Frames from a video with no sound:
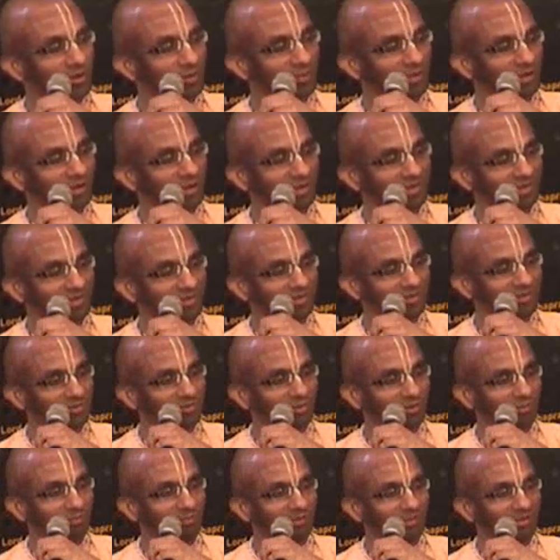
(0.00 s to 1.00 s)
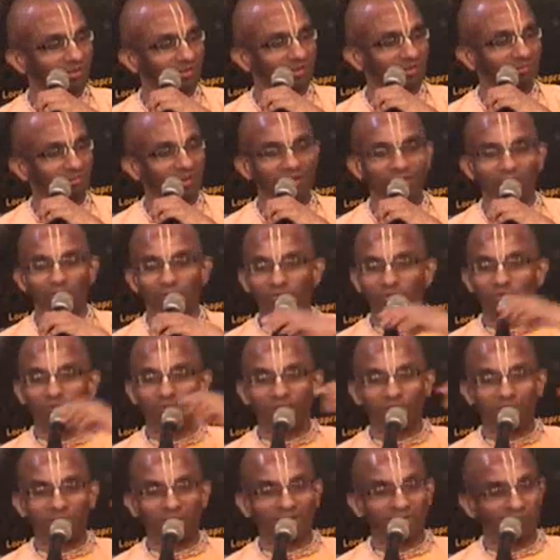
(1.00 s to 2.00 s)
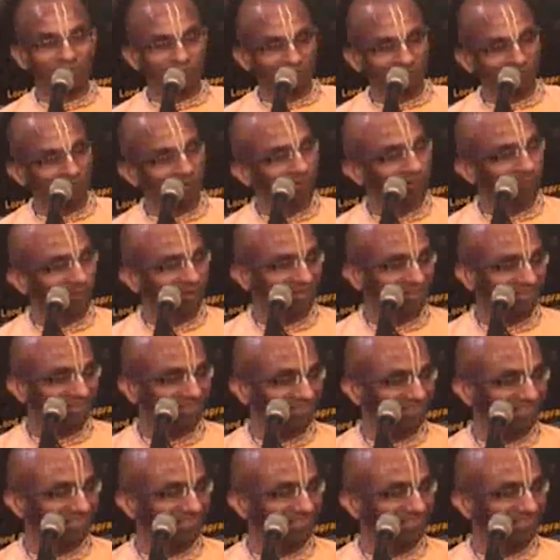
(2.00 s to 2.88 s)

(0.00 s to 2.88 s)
be writers will be in a microscopic minority over here.